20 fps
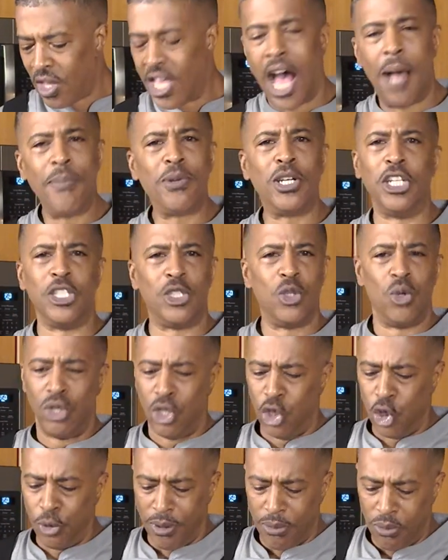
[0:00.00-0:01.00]
I'm gonna do a
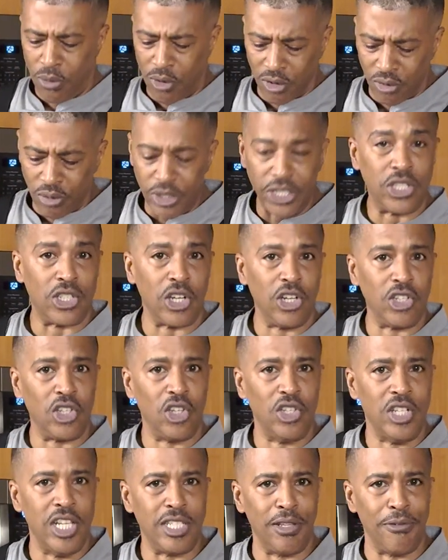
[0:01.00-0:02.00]
little bit more research
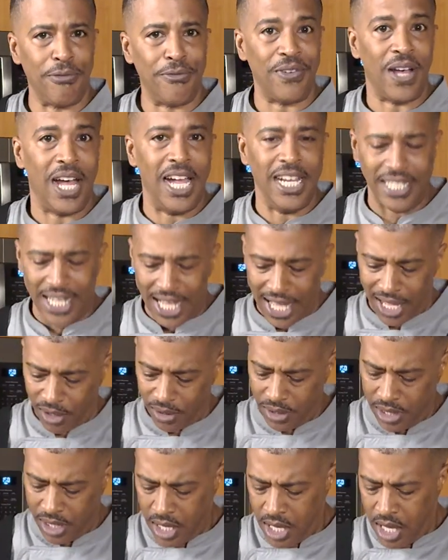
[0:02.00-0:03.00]
on this to find out.